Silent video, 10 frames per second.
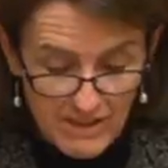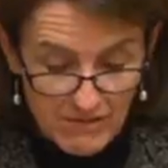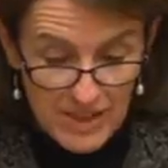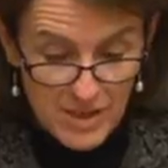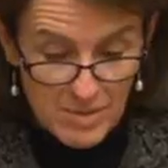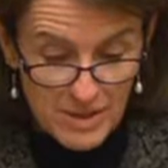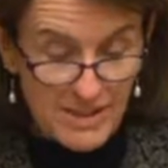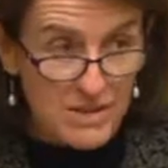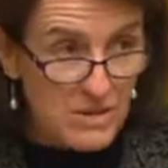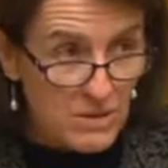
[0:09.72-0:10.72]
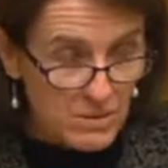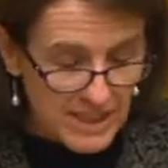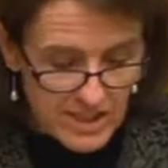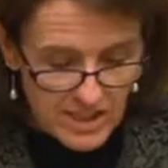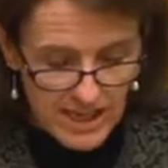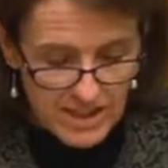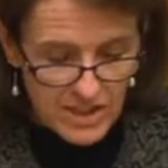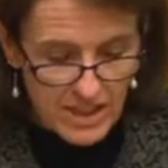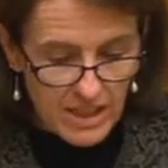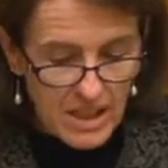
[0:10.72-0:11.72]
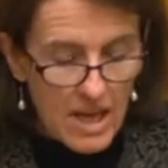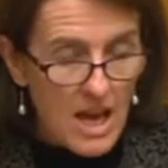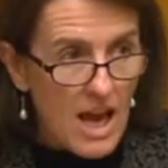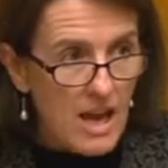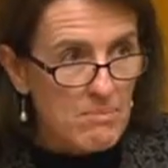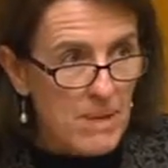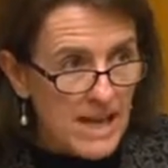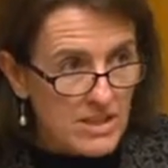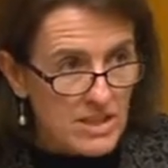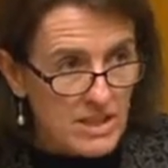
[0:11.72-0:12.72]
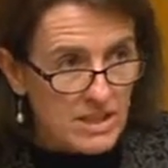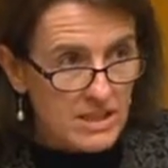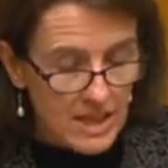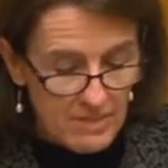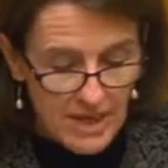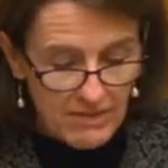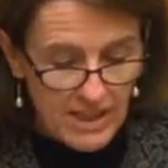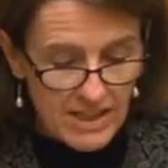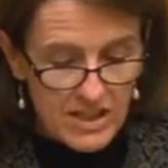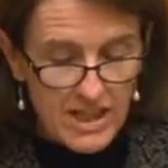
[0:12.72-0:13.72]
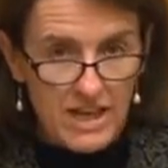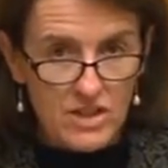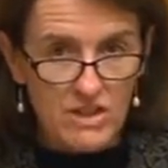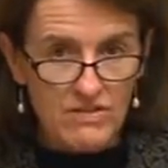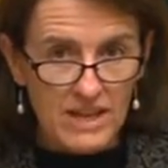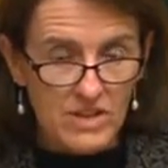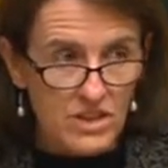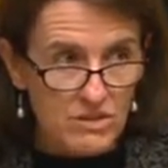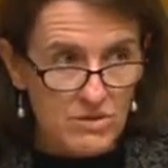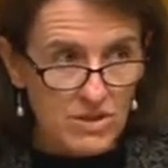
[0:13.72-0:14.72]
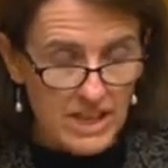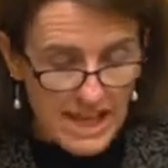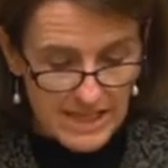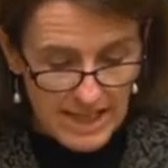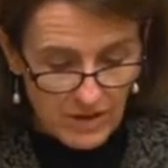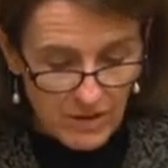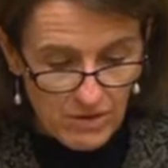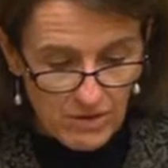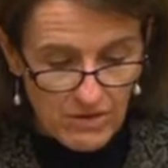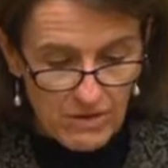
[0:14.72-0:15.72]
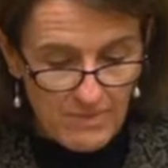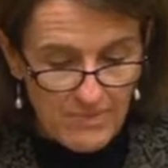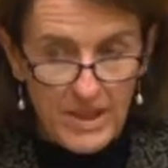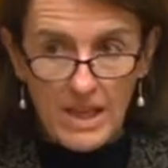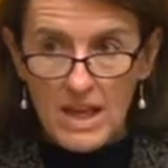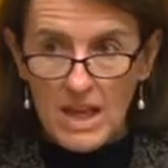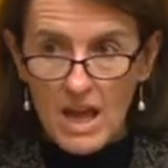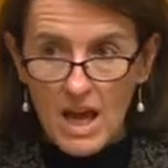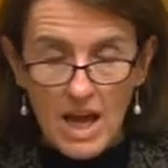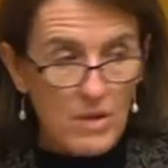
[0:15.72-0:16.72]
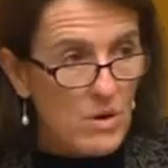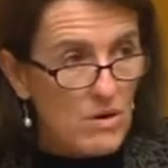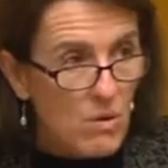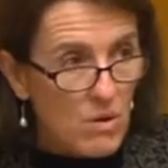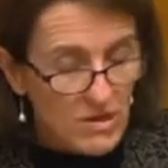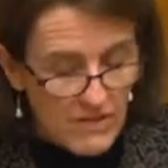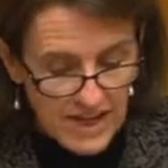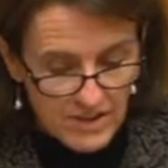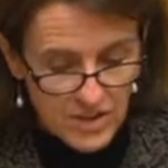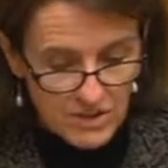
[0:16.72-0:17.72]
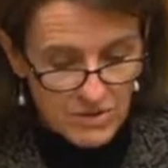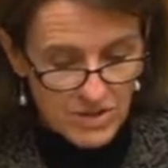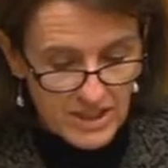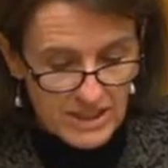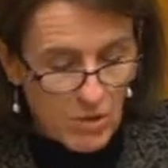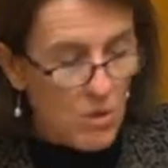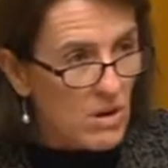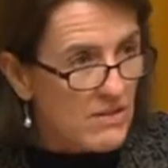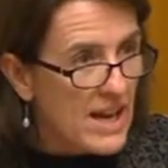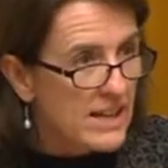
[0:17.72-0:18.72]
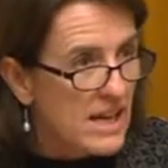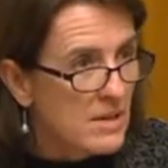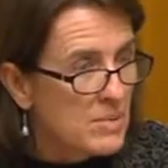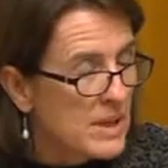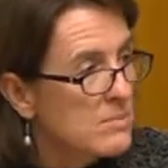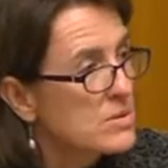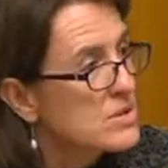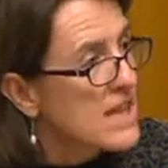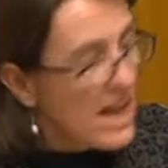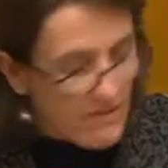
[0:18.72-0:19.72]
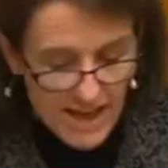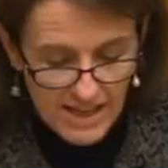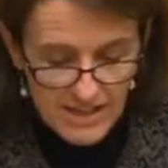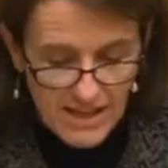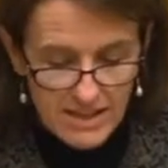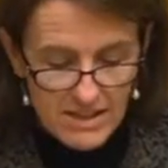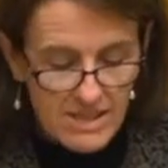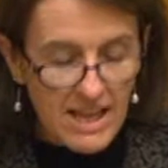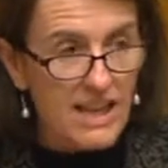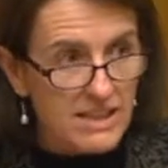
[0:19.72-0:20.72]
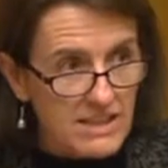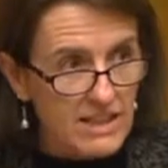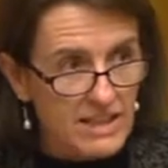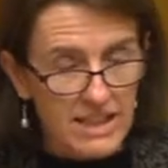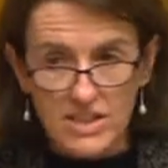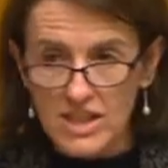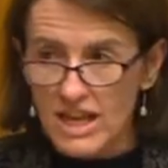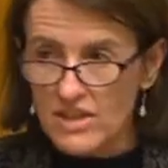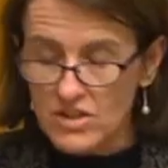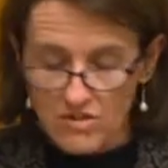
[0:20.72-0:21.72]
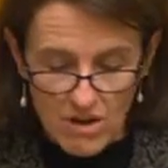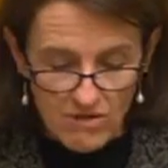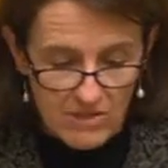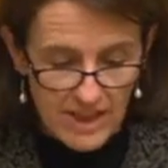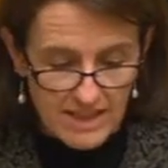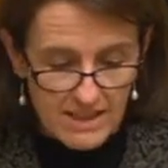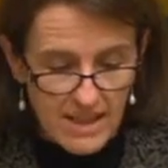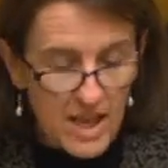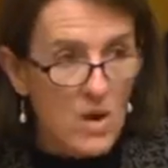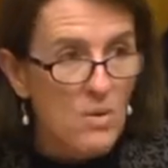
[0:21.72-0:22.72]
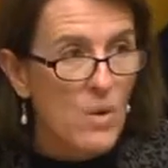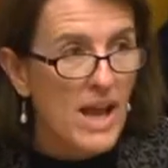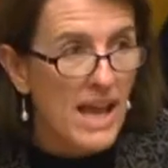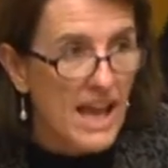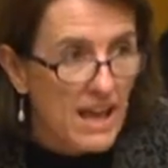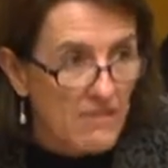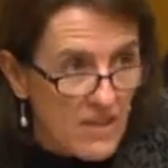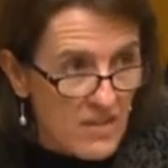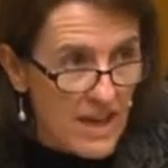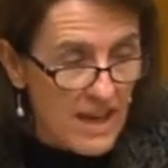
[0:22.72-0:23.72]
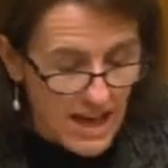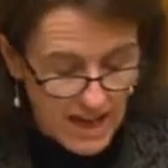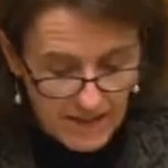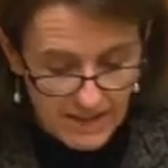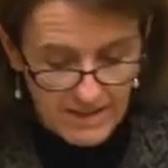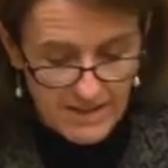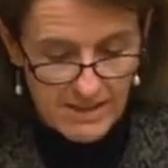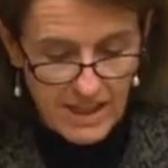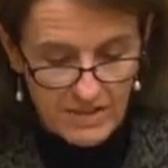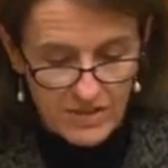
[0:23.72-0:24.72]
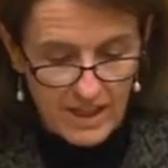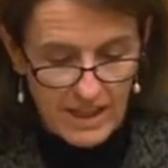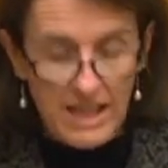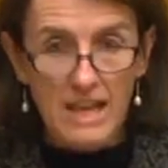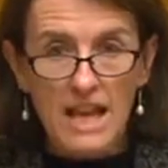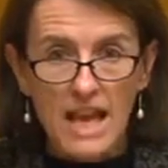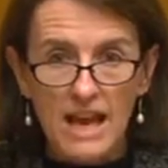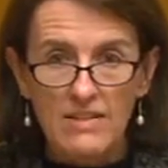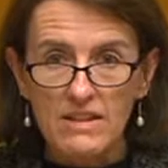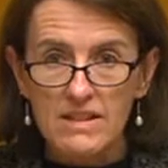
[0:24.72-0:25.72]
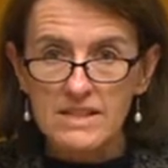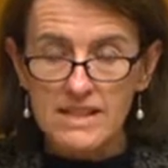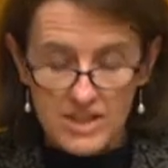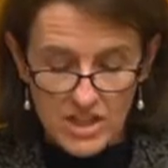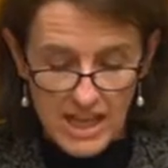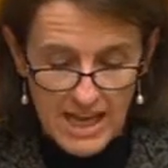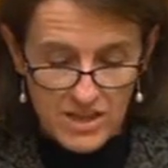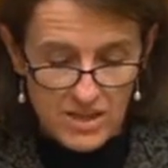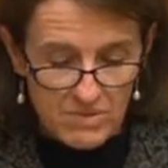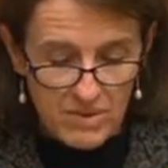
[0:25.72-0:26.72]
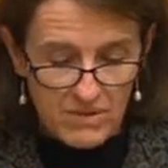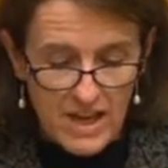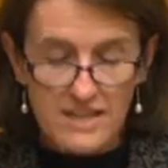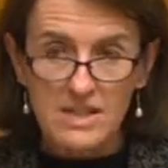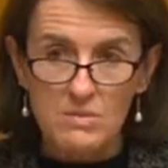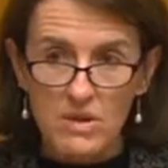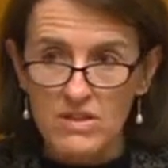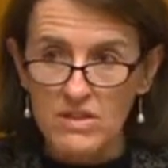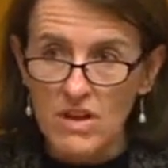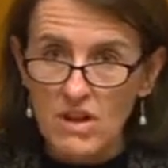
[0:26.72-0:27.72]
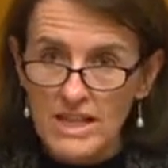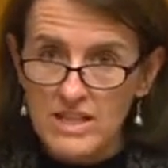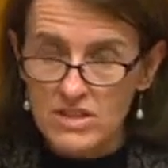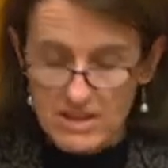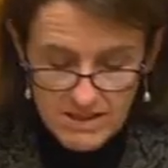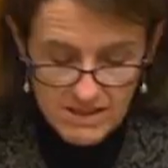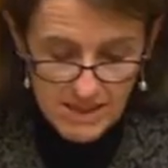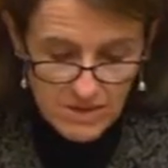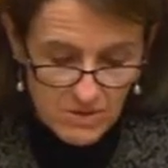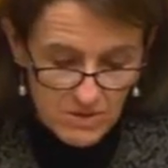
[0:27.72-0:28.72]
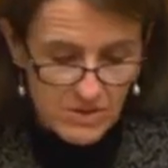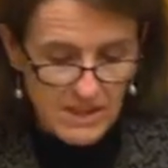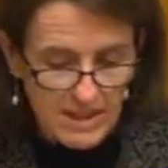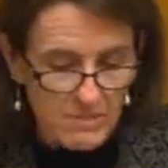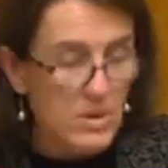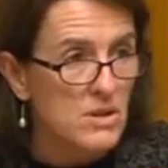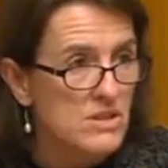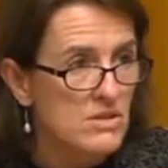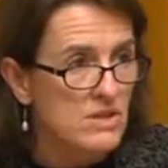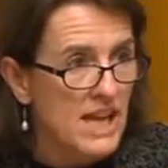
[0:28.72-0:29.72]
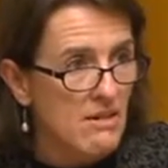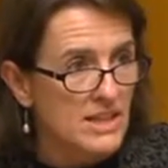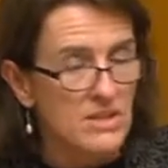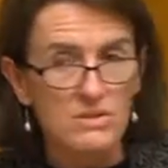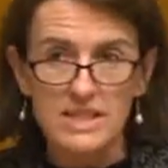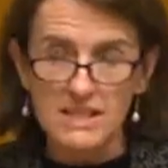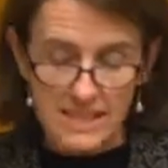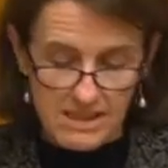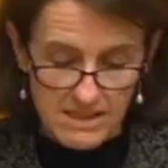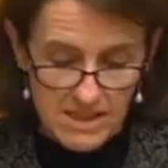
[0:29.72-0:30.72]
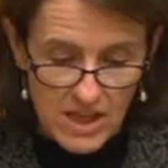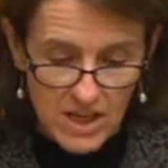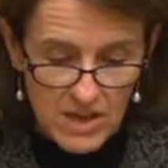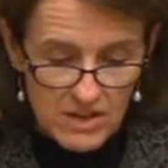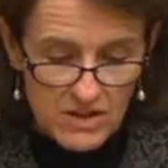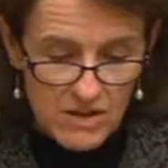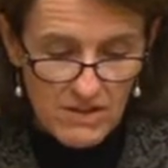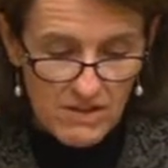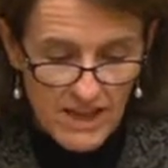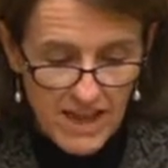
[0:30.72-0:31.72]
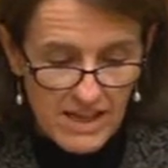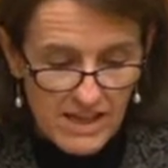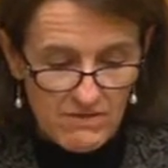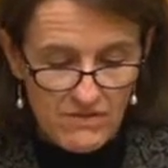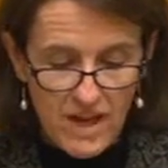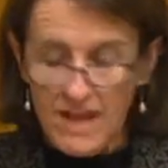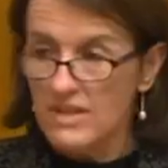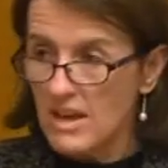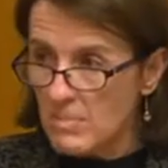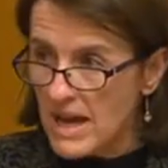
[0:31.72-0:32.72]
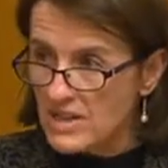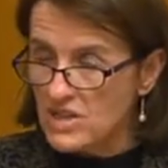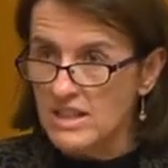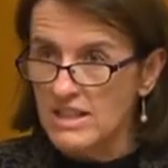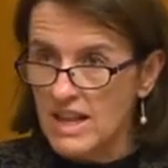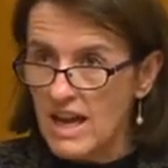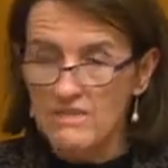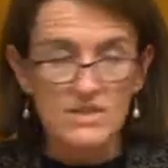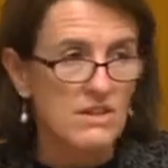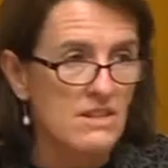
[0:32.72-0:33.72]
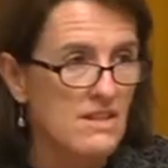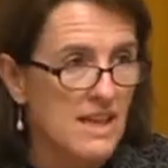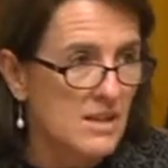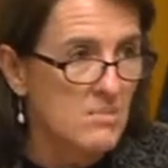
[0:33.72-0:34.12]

investment in school education, I'm passionate about the education of our children and our youth. I want all of our children, all of our young people, to have access to excellent educational offerings wherever they are in this country, and that this education provides them with the knowledge, the skills and the personal characteristics so that they can find their passion in life, so that they can